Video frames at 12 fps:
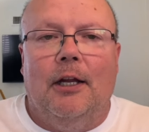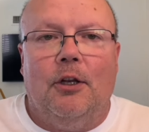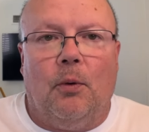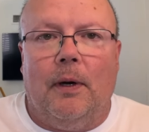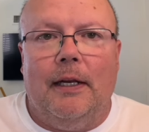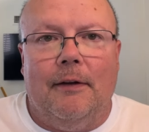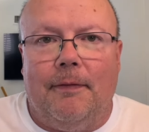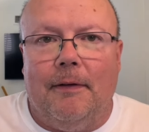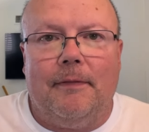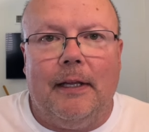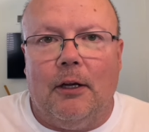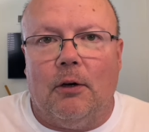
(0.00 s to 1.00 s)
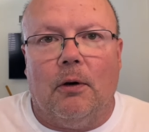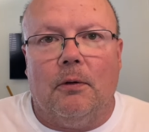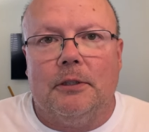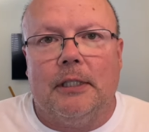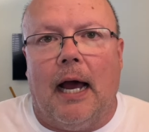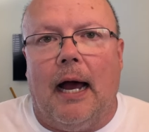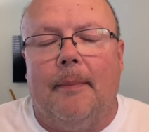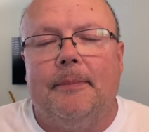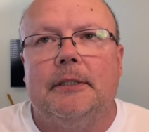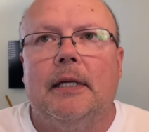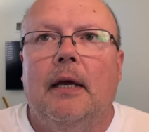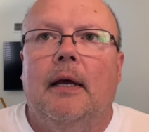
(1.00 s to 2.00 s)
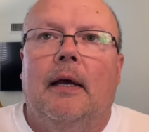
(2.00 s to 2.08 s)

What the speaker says: 20 to 50 euros tops.